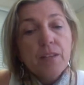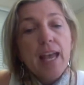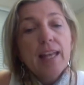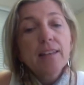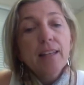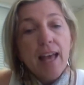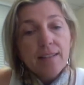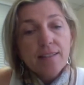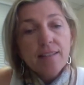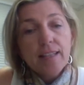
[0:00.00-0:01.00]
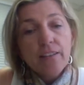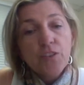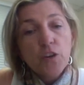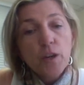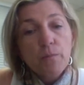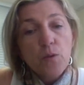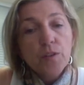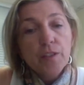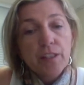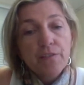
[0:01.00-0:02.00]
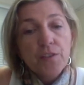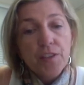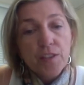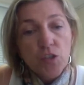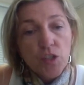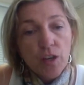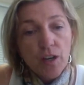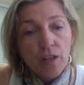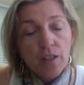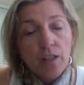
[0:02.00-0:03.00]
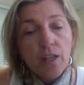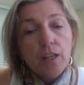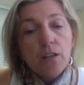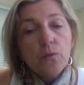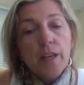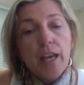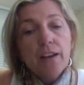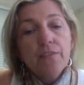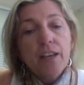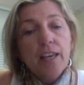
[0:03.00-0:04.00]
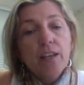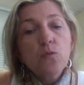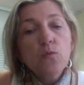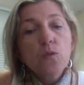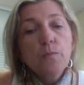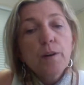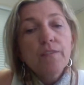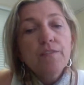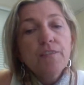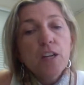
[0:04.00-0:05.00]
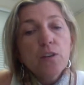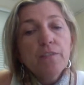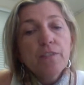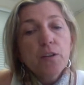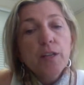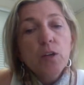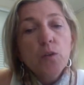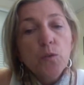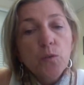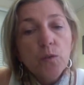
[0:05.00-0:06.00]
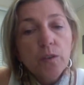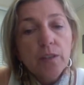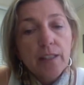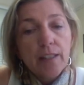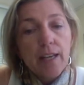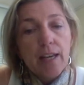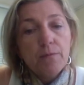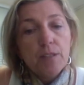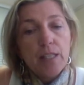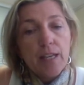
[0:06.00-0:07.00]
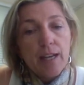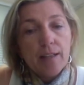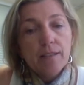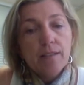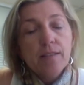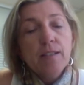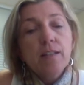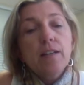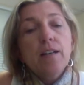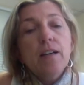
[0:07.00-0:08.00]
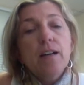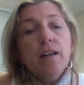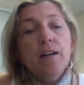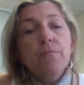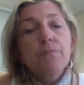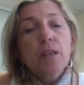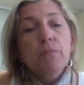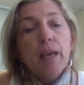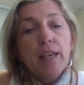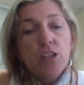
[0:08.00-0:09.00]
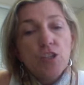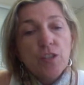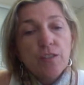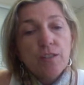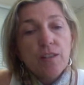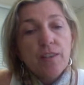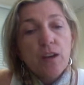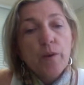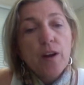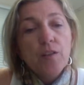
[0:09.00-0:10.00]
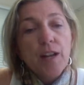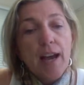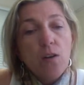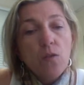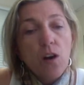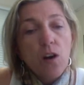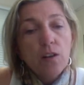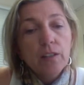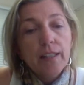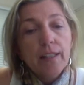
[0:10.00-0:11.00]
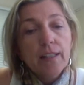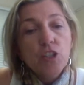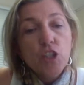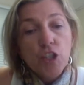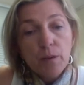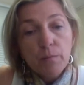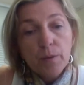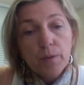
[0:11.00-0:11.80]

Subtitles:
And lastly, and very importantly for this talk, we have a group of very, very early MDS patients that we are now calling CHIP